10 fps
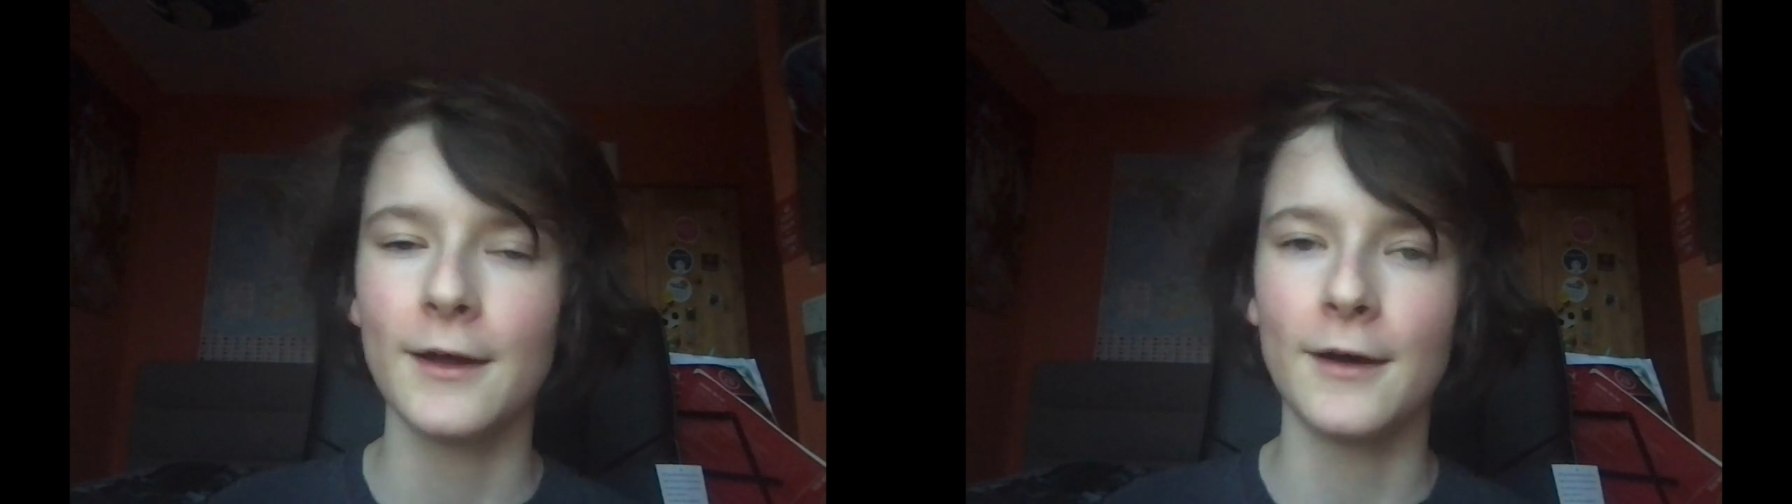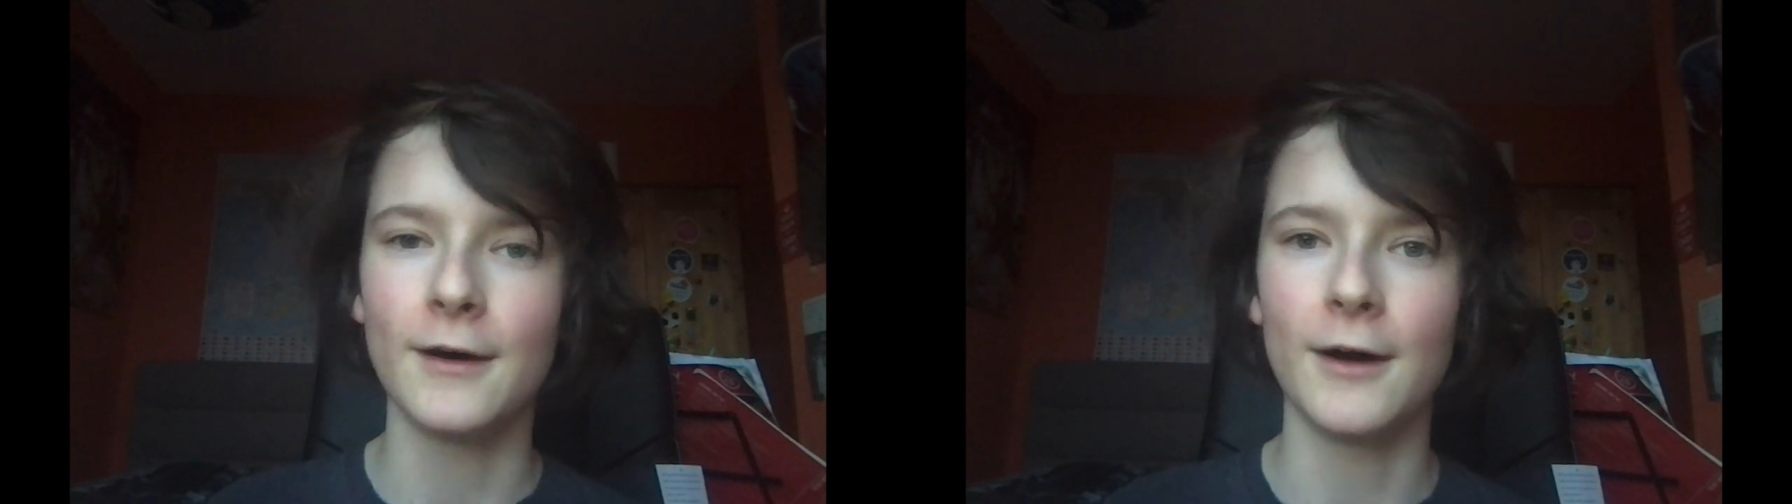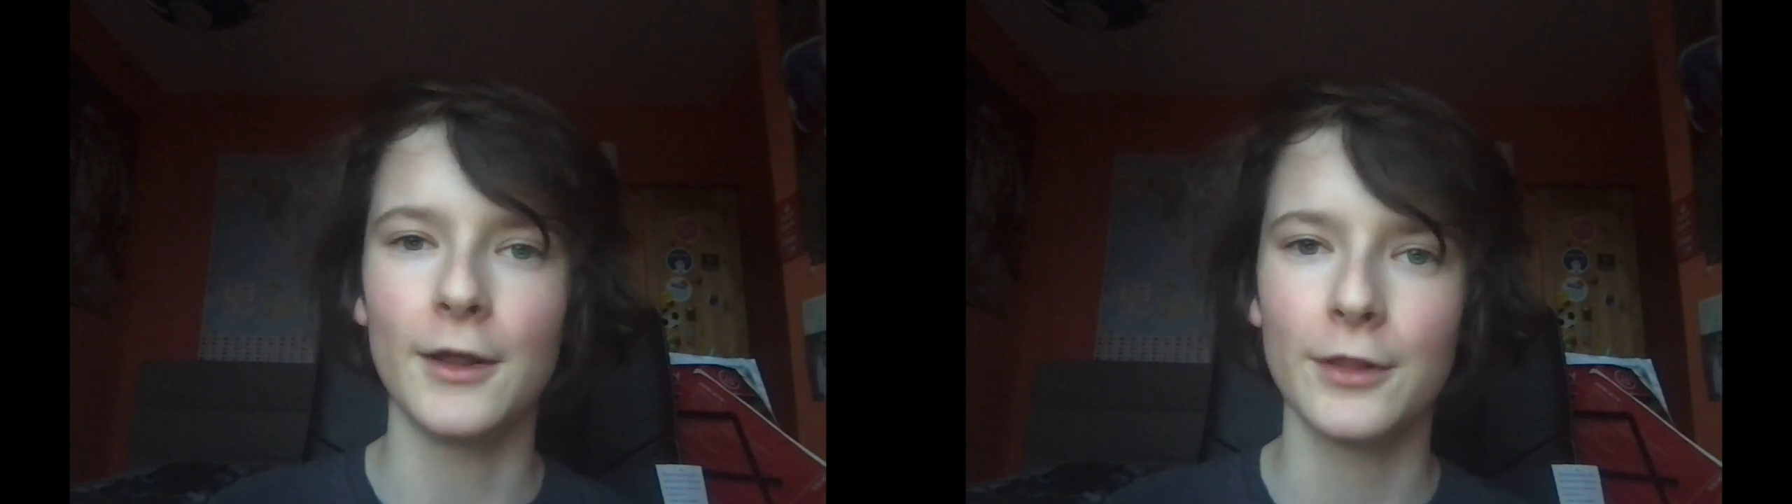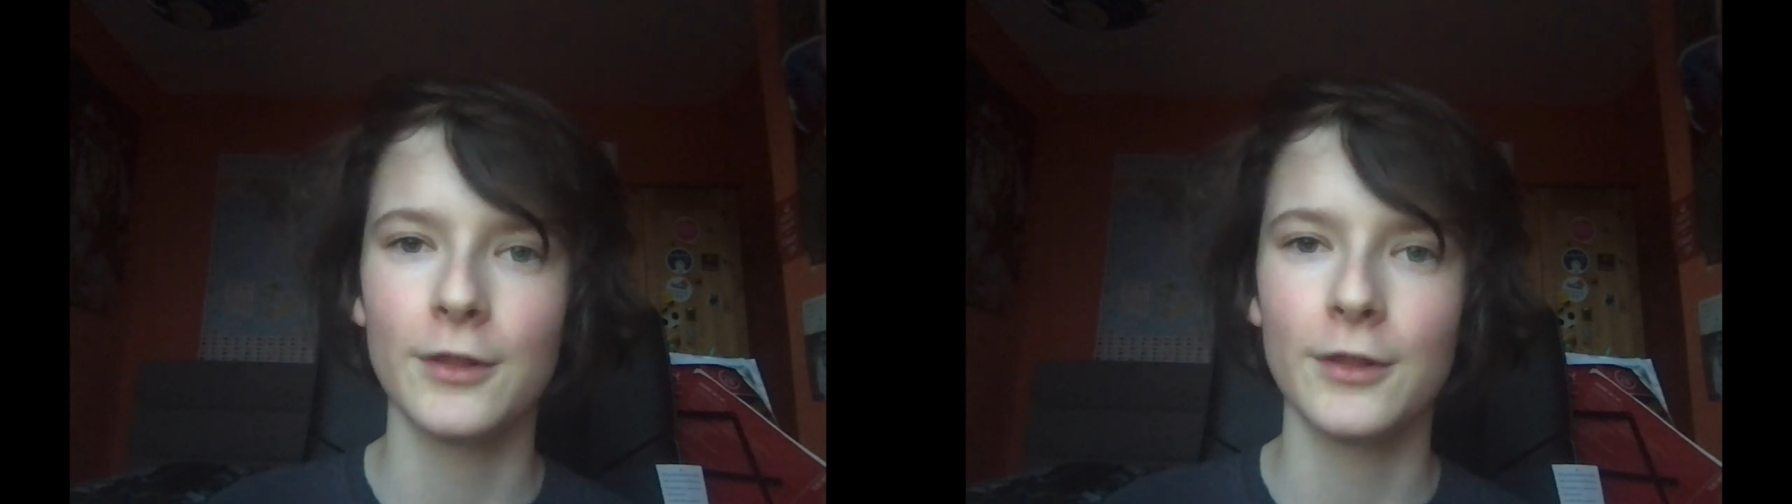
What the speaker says: So